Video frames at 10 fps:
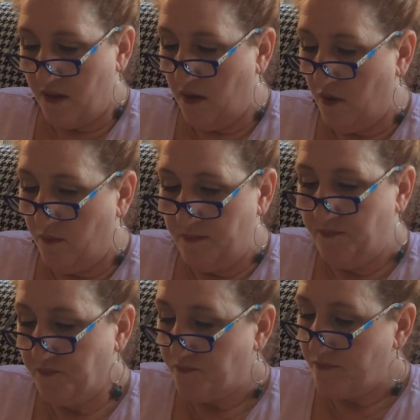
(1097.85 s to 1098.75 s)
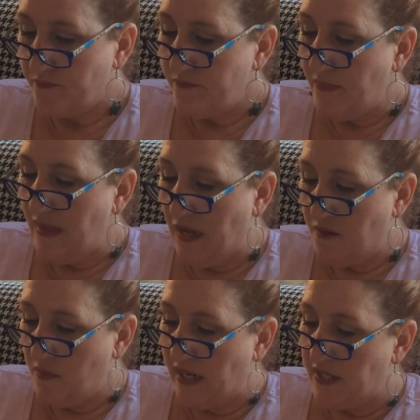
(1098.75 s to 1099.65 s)
So
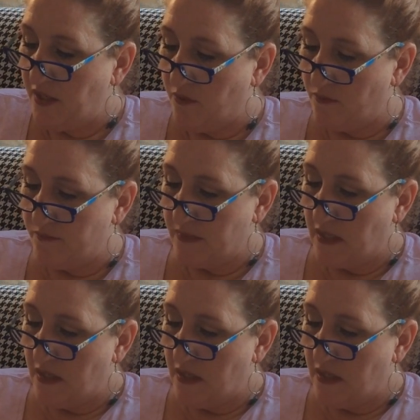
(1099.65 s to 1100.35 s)
that's what I do.